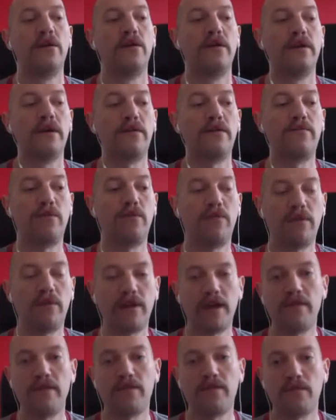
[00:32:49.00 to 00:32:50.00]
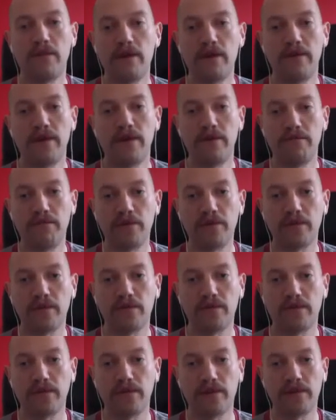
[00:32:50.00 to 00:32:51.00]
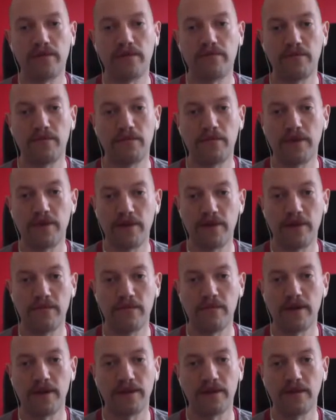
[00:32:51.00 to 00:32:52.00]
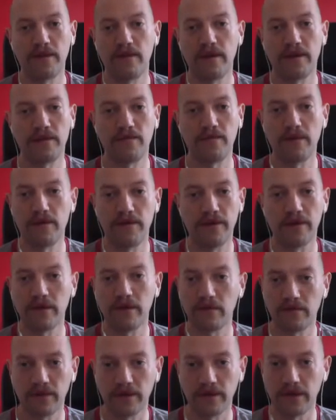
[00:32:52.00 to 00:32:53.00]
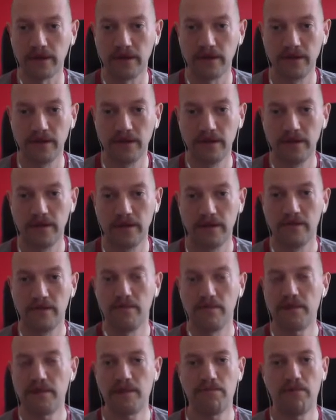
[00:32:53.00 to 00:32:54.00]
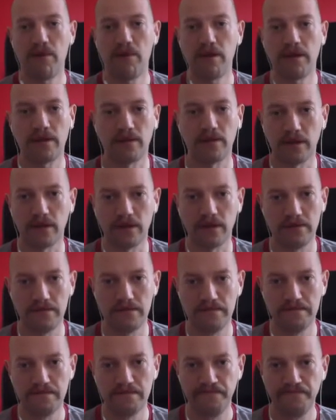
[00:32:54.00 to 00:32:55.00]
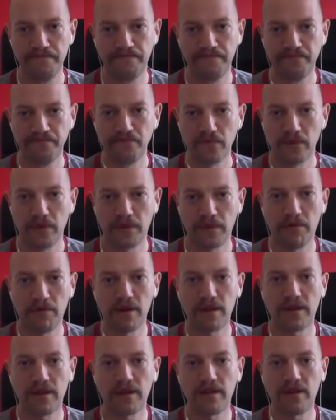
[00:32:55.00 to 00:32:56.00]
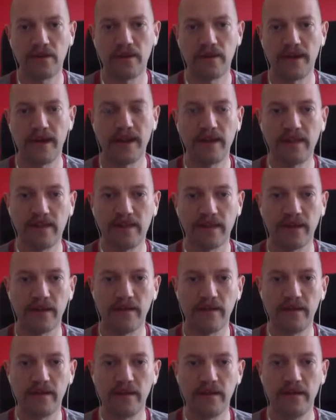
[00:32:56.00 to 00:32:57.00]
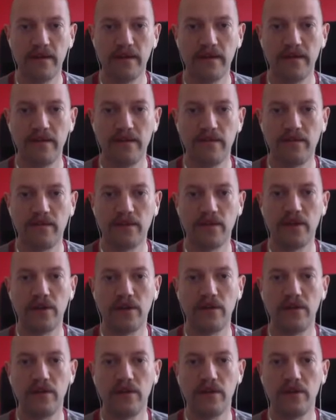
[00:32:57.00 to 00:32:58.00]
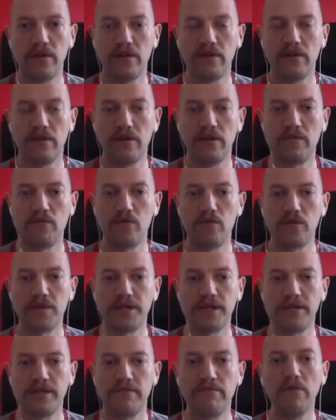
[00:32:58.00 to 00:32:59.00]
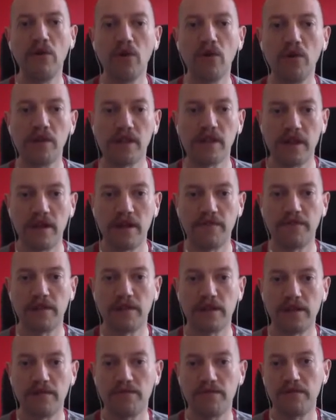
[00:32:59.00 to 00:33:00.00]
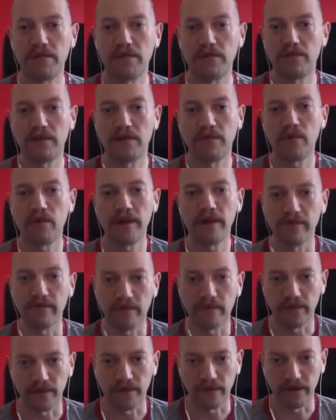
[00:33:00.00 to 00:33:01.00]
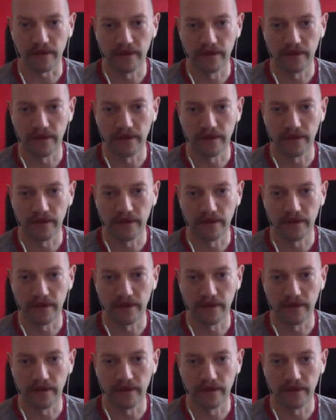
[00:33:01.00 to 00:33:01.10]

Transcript: If you already have a well-known book that's from a well-known writer who has a well-known career, what's the prize doing? The prize isn't doing anything than awarding more stuff to someone who's already won everything.